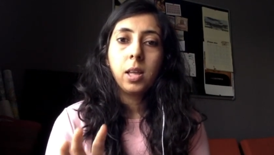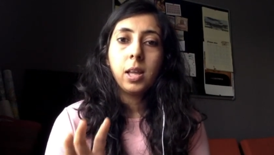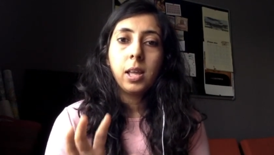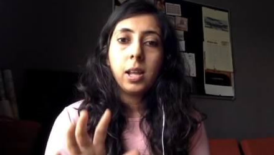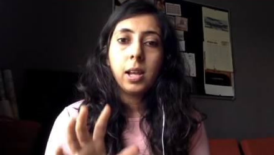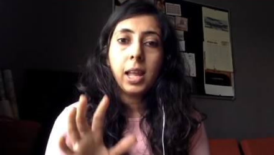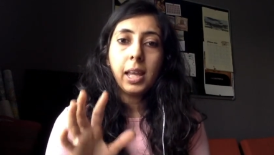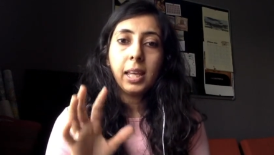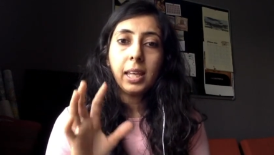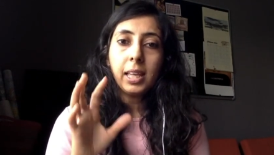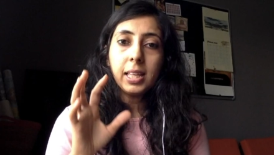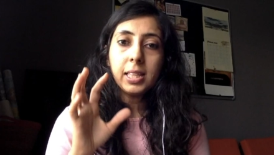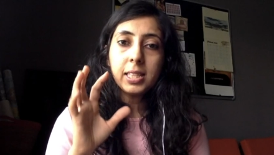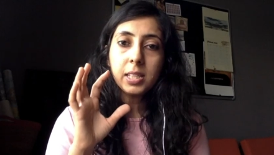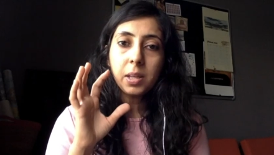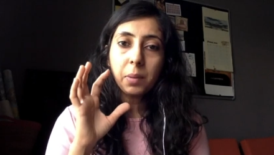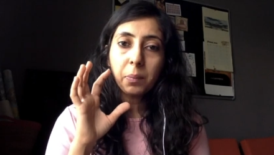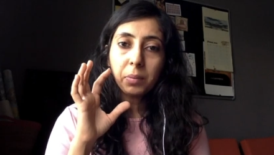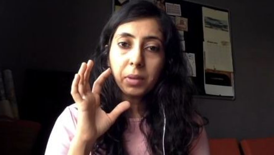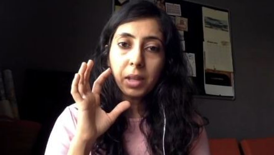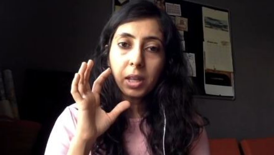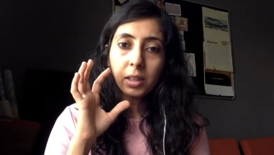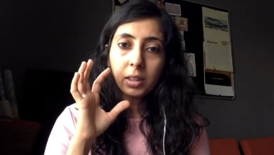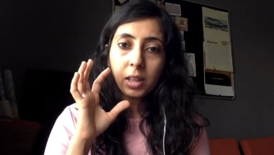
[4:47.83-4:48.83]
Like it's
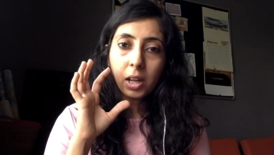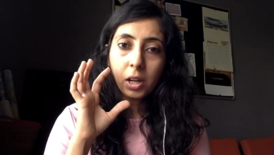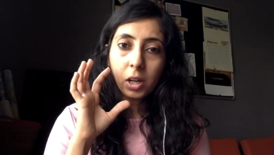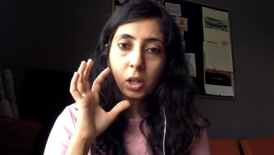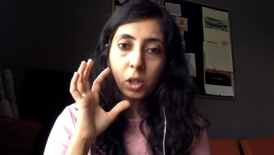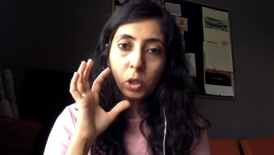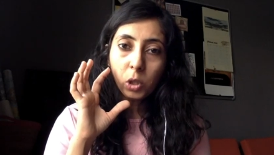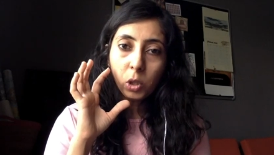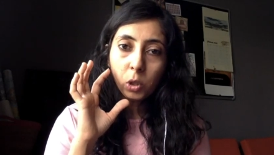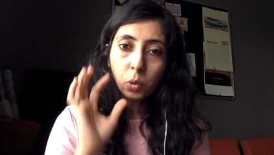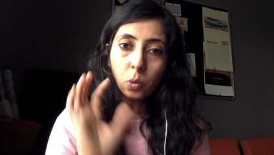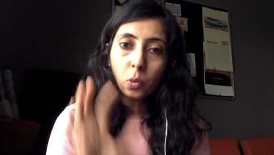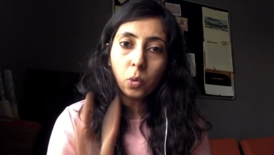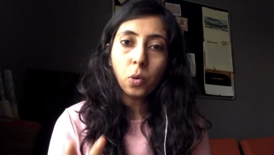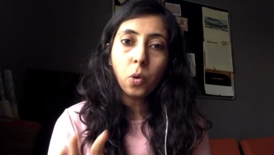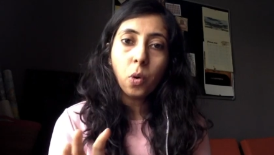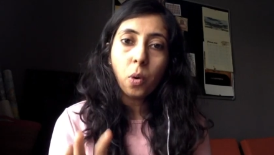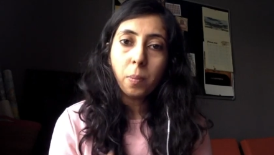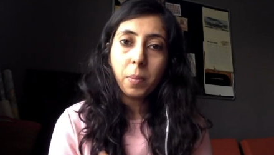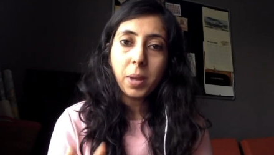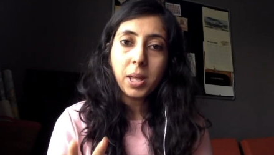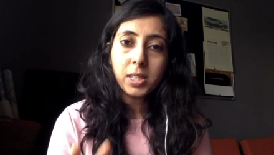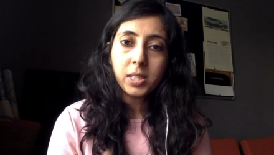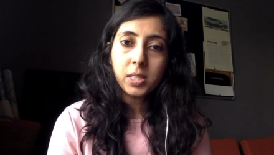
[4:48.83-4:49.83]
something that you
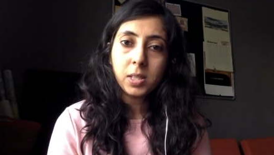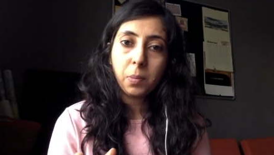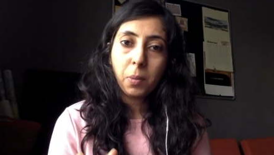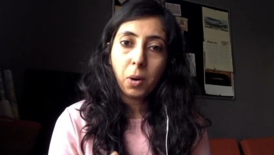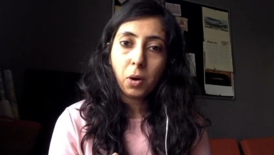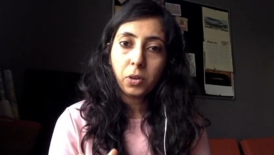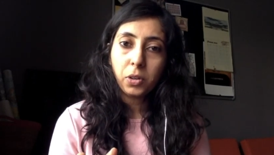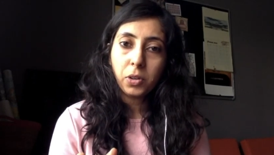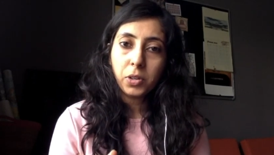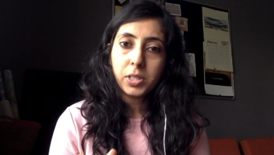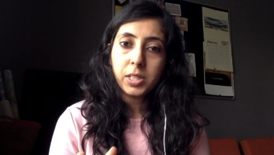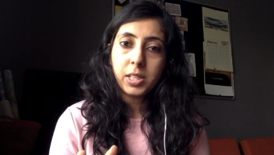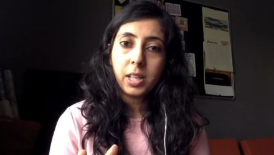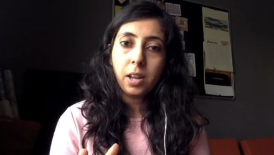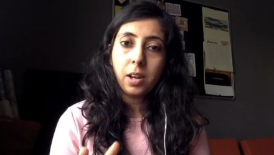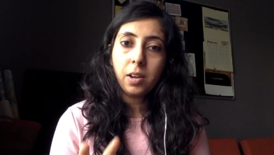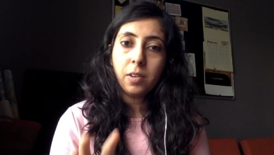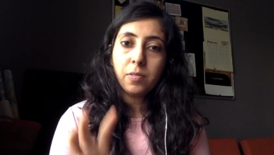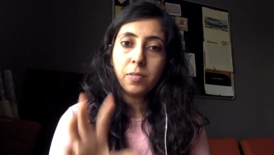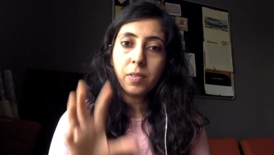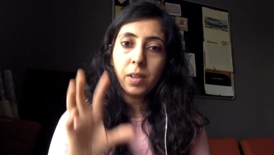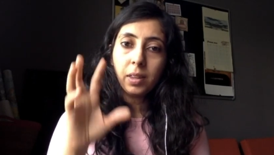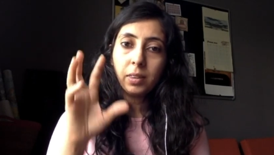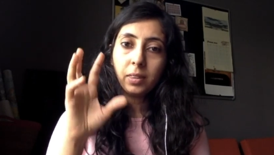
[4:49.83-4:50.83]
know best about
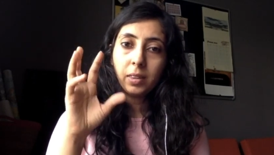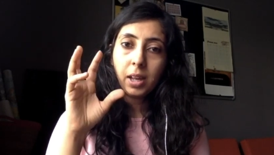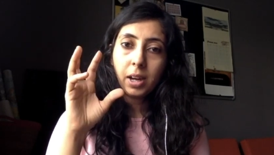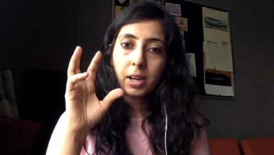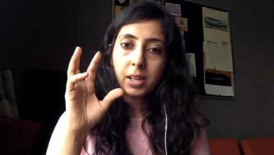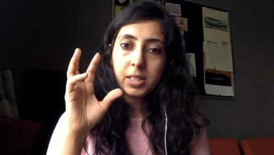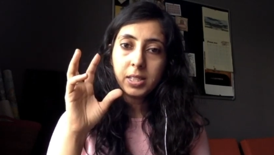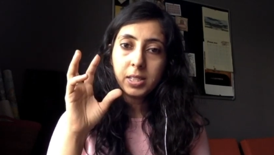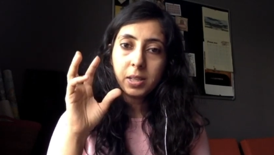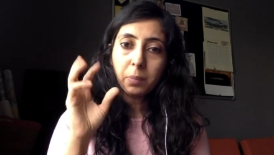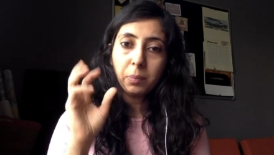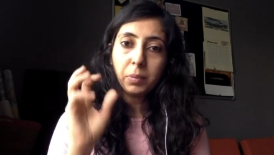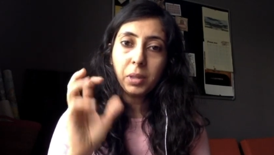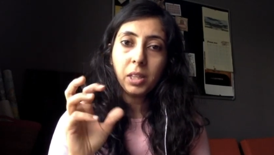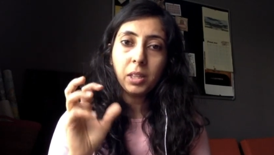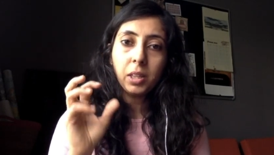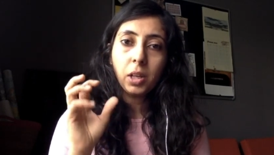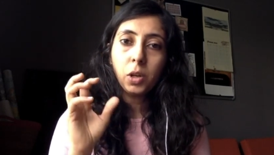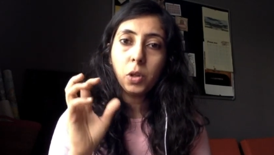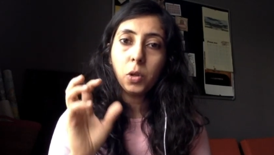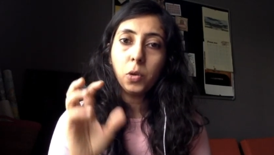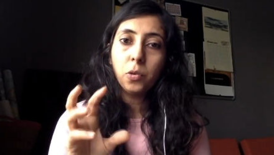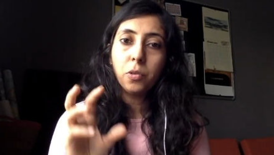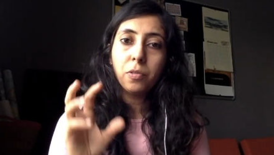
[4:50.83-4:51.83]
yourself, and that is something
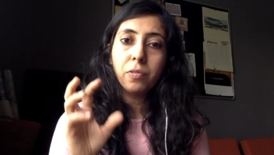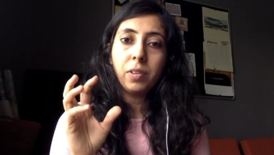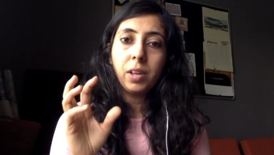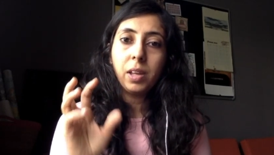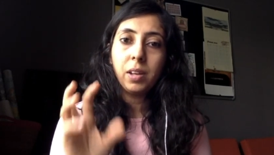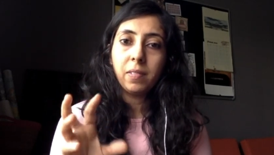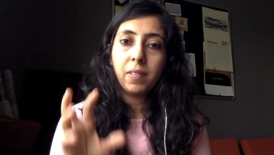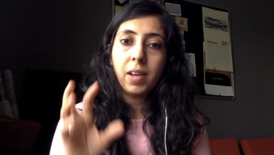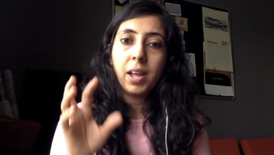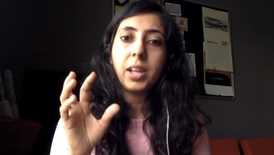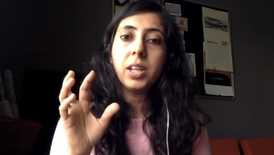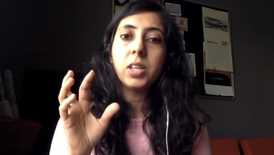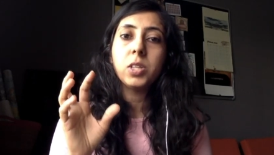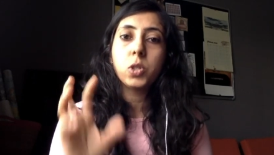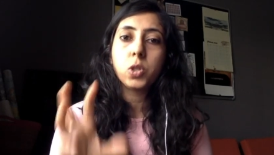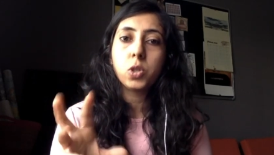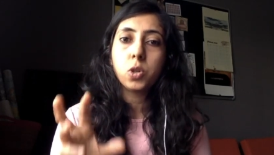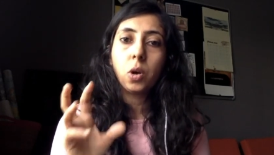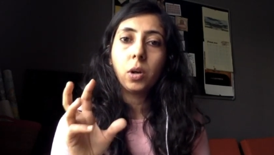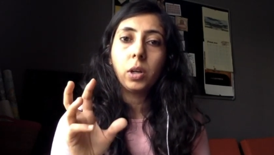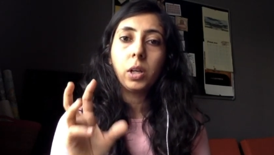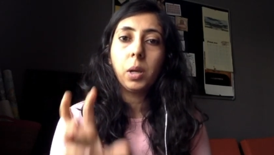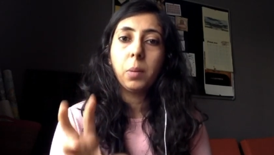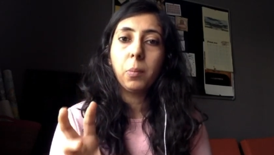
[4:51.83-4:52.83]
that you feel very
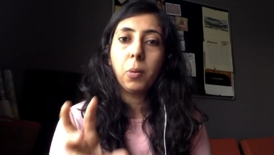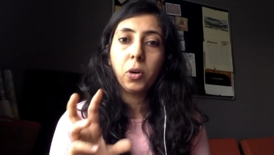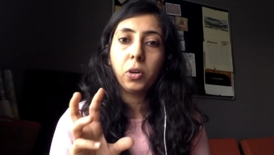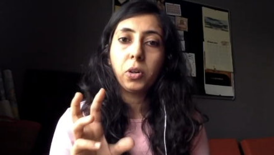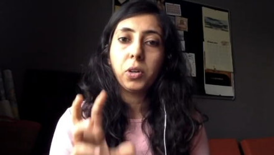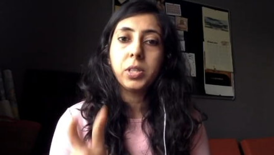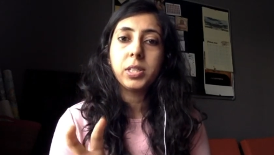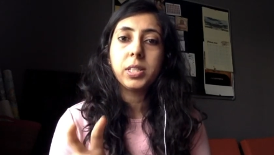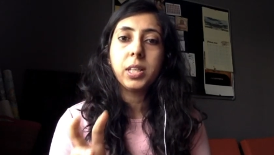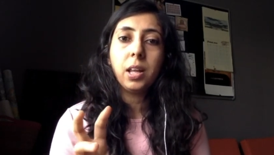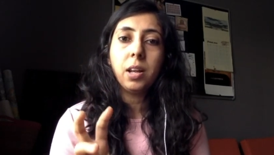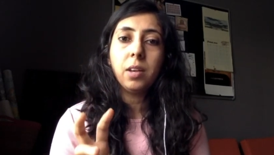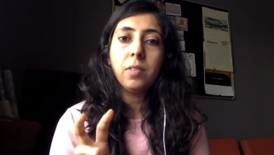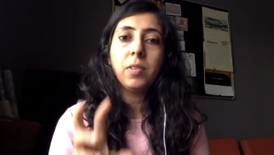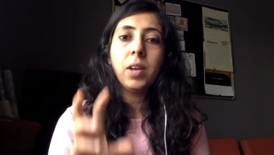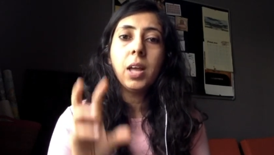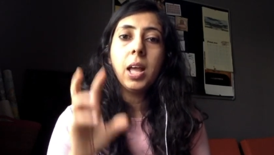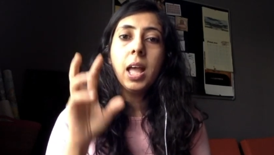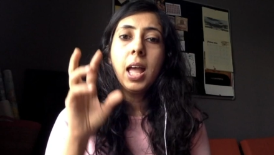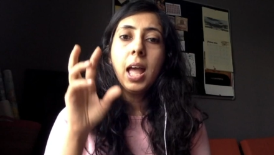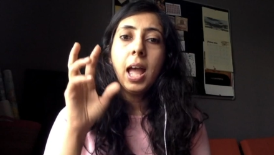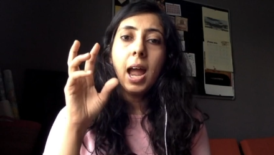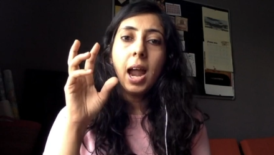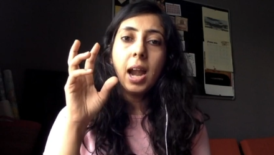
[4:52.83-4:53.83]
strongly about yourself
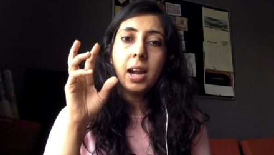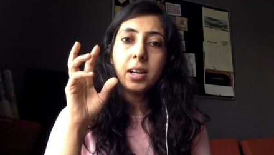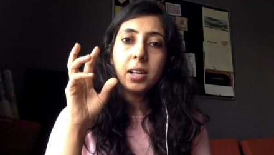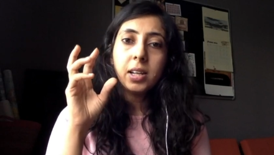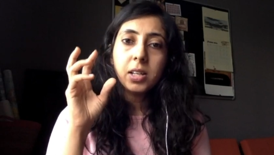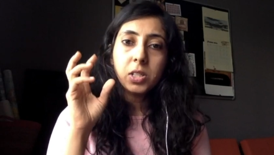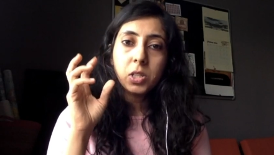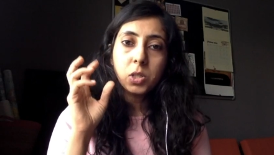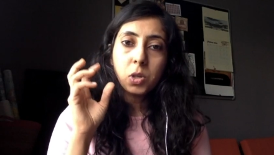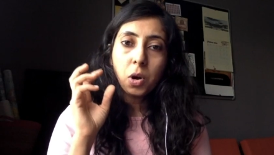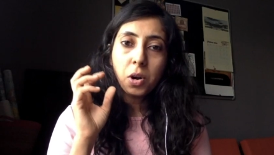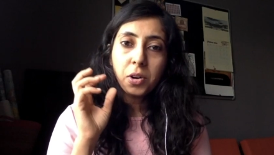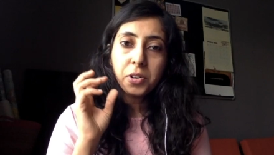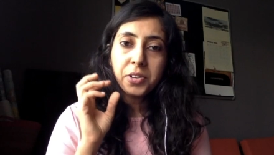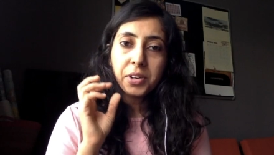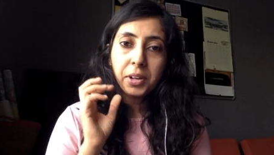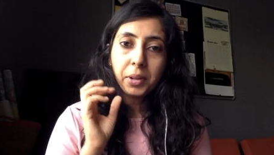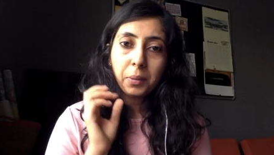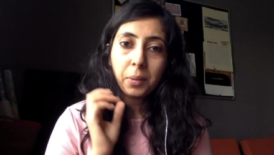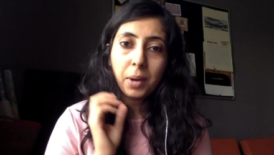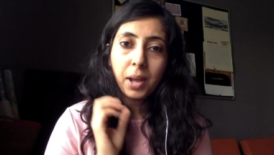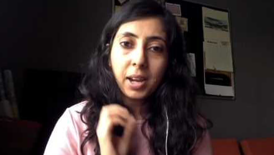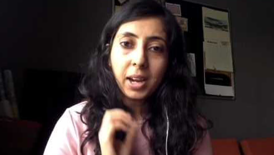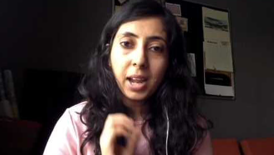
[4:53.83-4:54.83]
and does not
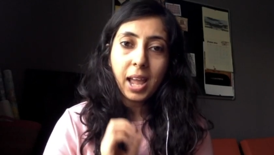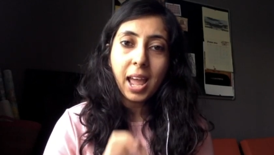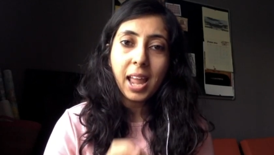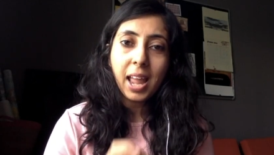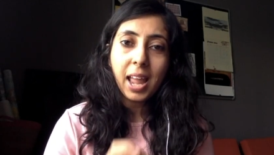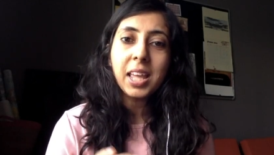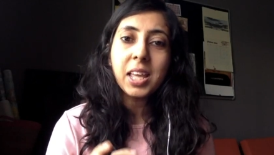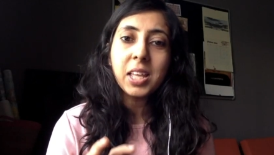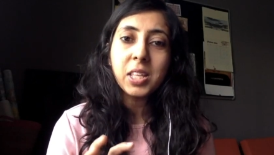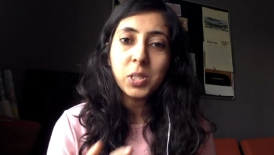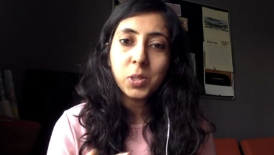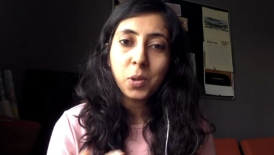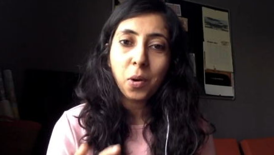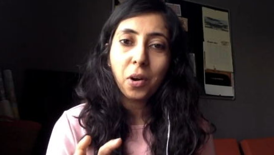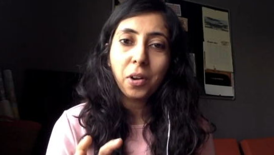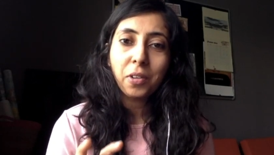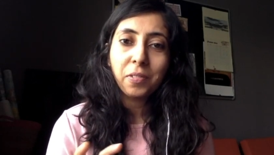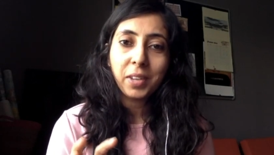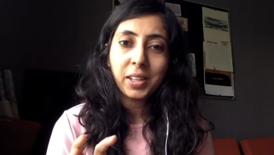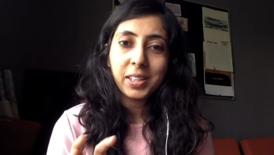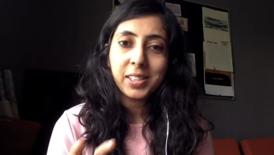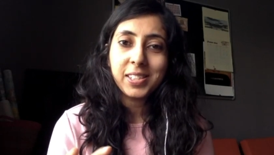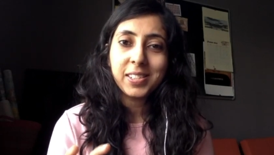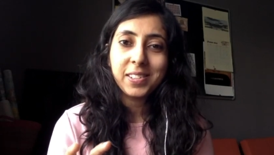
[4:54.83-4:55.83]
require any sort
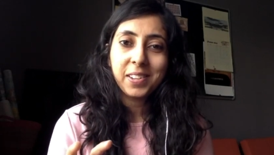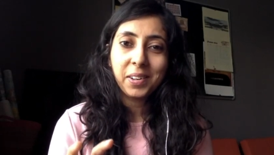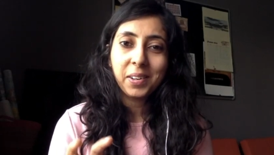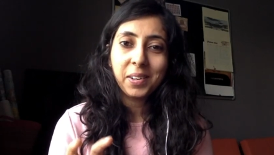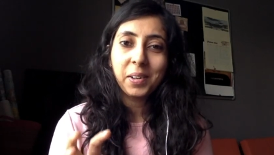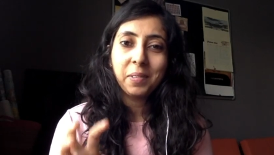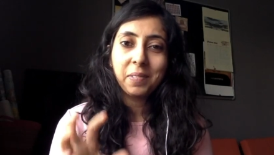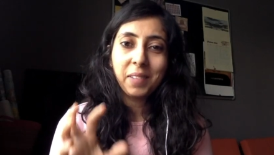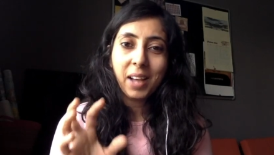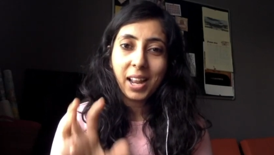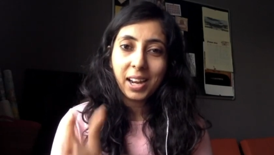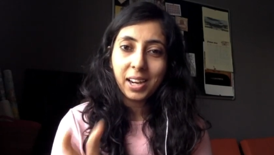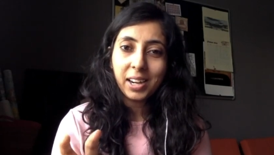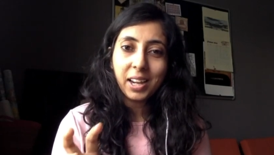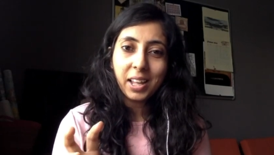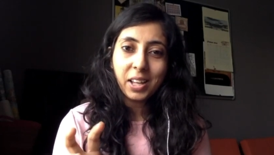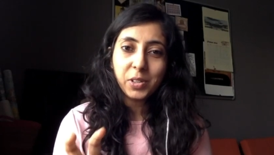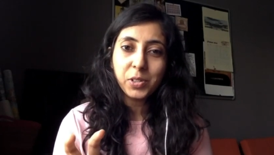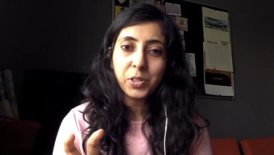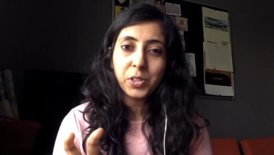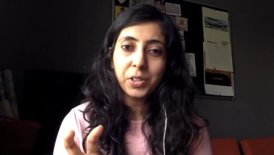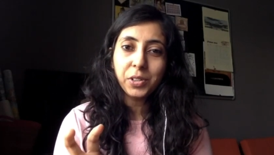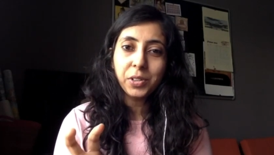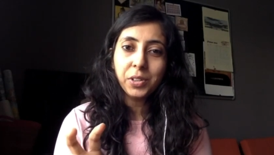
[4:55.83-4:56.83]
of external
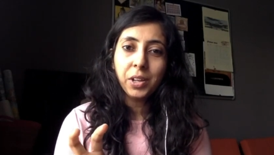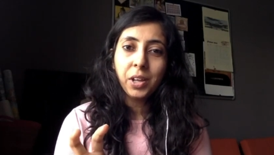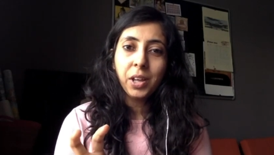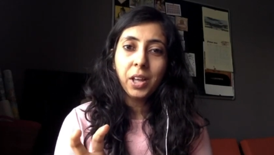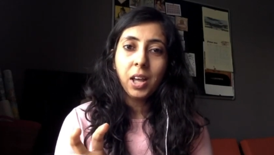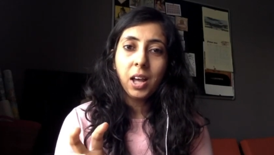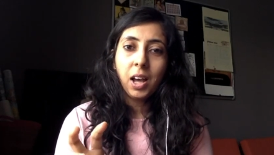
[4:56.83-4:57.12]
validation